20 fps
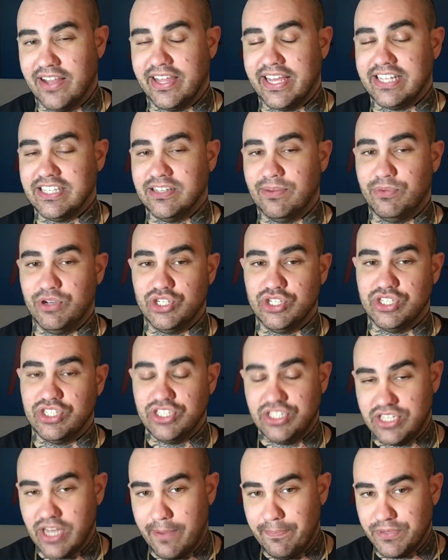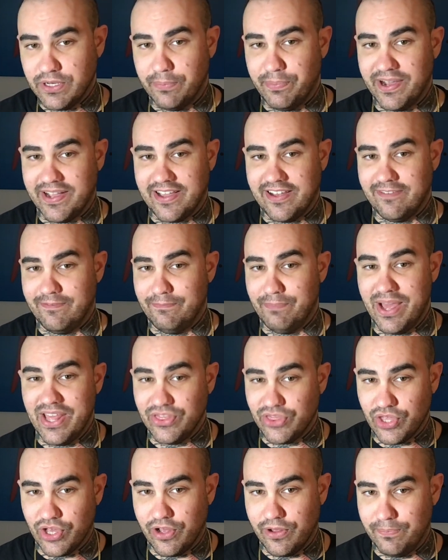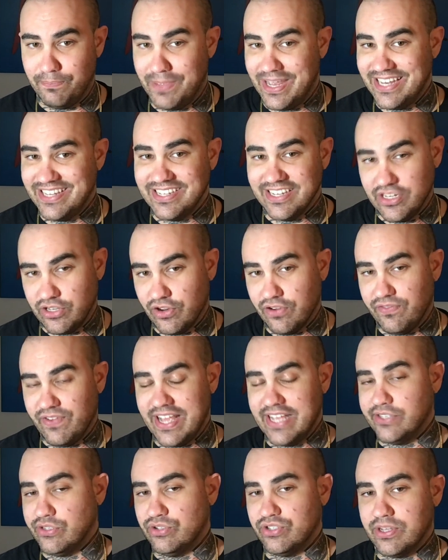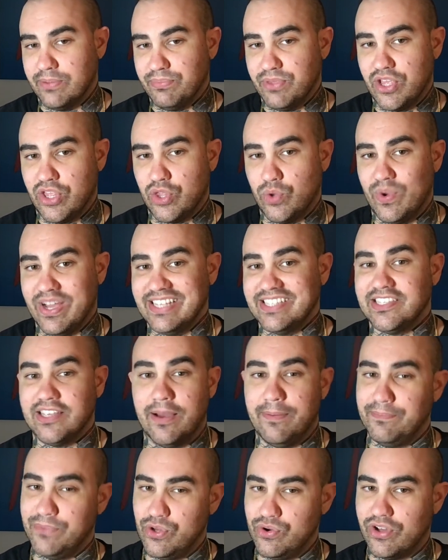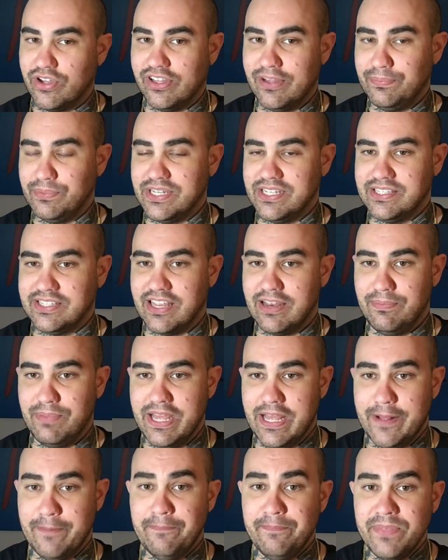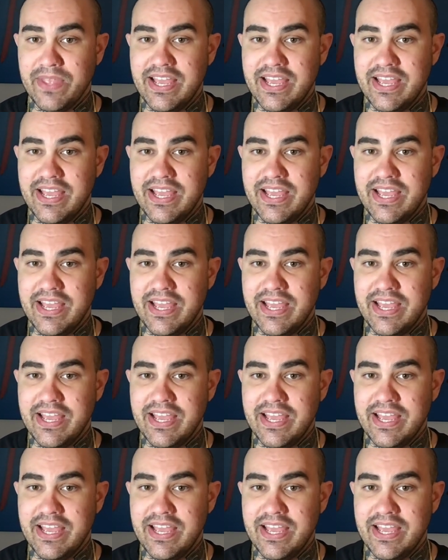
like someone just dumped a bucket of menthol mint in your face or something the way some eucalyptus can be